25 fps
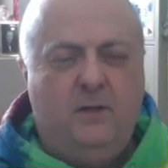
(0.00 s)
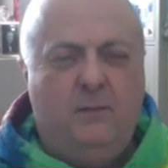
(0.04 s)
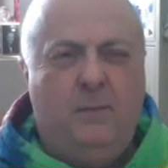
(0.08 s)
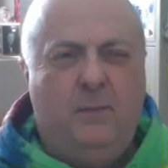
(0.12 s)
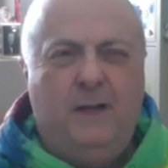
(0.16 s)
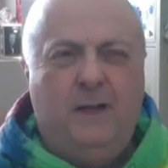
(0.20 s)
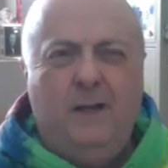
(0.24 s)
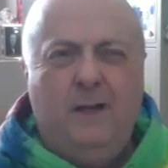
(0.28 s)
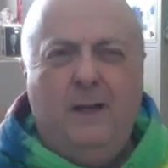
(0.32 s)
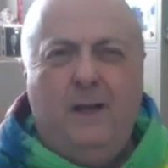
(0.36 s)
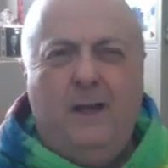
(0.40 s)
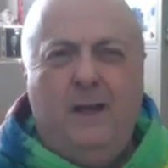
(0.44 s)

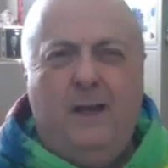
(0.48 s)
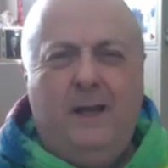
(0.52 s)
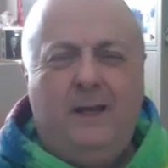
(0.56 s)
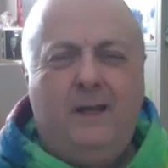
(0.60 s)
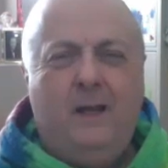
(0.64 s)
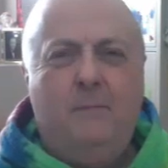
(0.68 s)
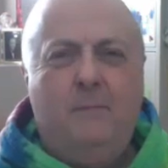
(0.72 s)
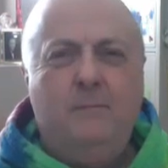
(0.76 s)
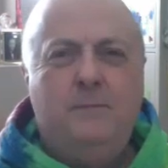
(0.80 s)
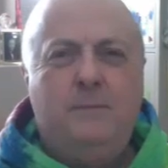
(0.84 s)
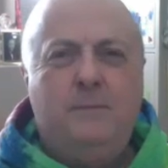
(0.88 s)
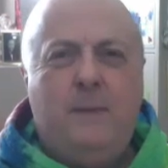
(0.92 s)
But it
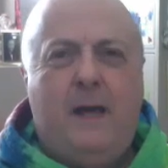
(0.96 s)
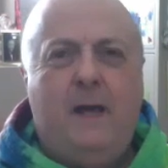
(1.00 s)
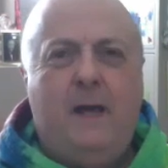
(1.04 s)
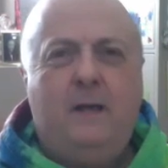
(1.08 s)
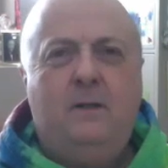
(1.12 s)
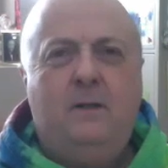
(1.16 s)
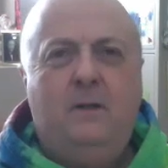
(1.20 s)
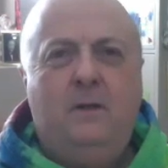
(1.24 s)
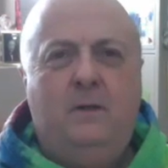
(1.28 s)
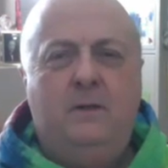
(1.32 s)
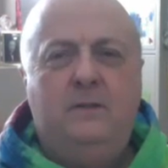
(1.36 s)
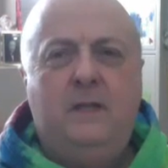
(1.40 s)
comes back
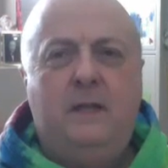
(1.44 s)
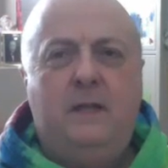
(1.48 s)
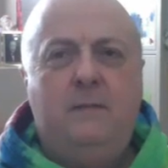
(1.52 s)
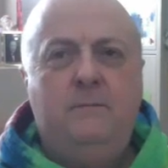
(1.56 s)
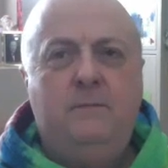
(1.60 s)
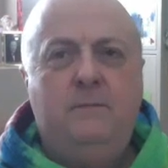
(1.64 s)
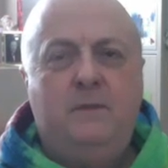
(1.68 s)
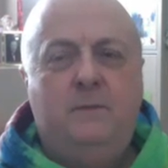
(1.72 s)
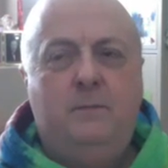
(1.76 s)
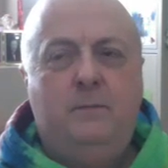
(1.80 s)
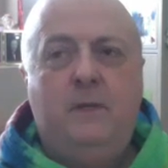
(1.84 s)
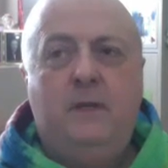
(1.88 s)
to, it
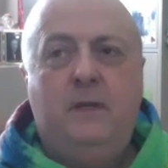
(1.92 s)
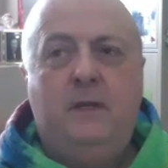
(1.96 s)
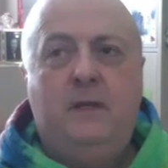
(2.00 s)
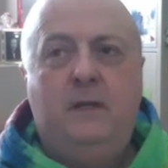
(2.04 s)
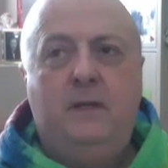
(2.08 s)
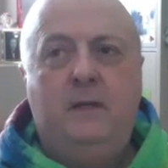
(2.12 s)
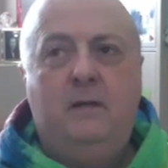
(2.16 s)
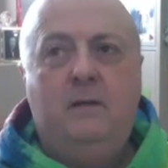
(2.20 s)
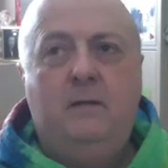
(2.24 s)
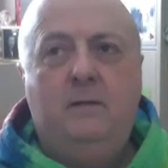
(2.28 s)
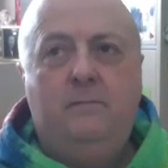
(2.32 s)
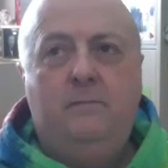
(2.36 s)
seems to
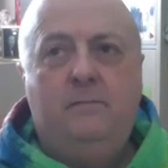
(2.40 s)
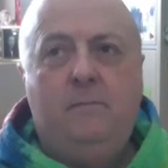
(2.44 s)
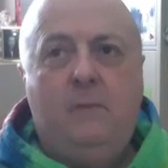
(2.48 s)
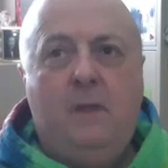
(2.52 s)
me,